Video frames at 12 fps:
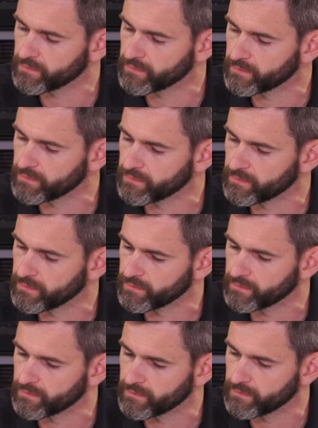
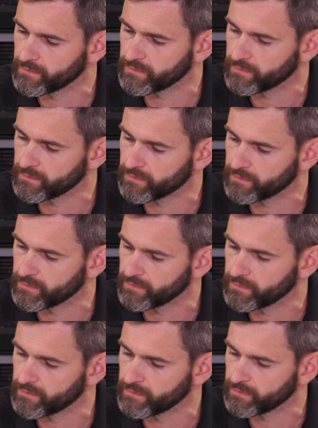
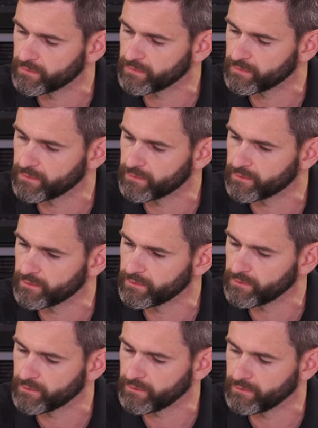
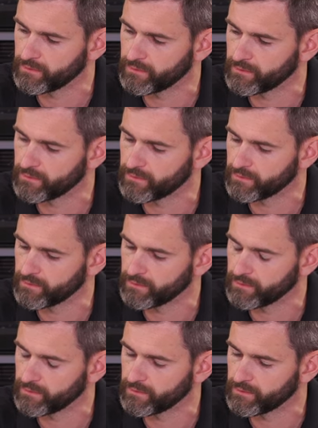
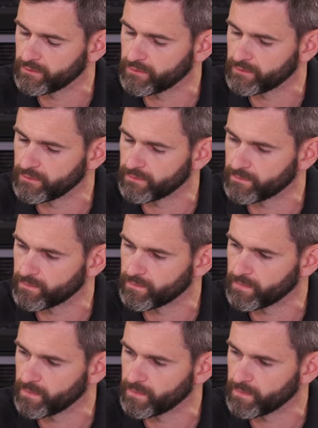(silent)